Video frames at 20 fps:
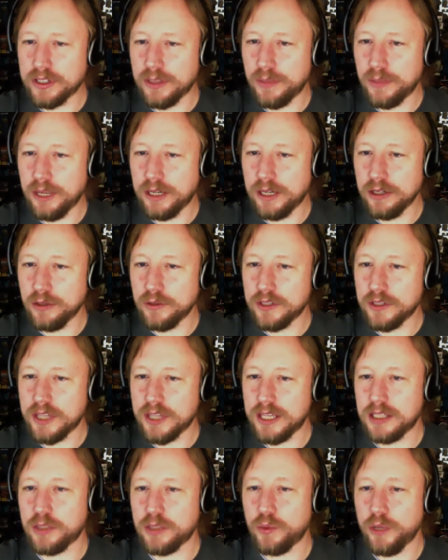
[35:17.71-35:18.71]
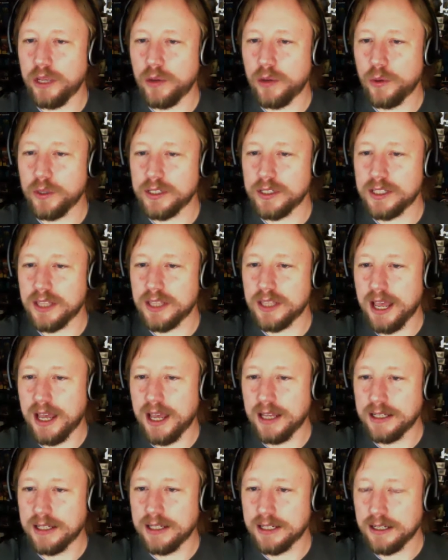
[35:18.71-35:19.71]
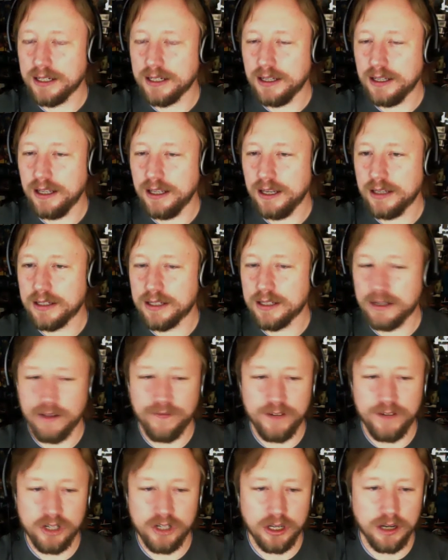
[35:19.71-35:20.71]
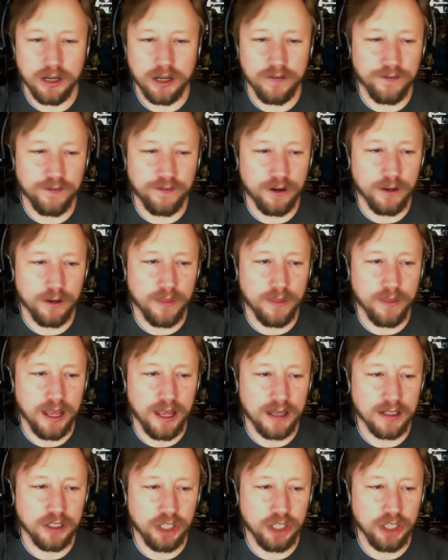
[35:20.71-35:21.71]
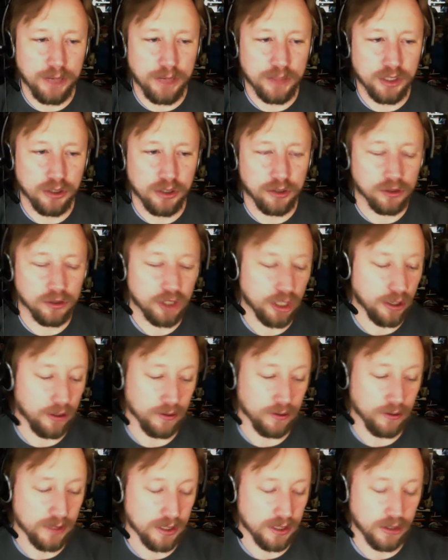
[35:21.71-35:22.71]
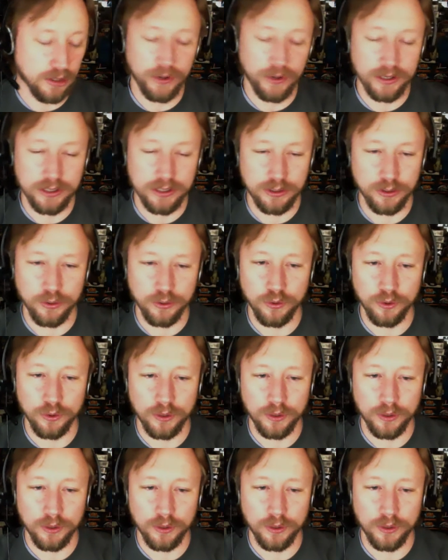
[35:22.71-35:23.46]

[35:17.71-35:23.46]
the big news this week was that it is officially confirmed that James Earl Jones is going to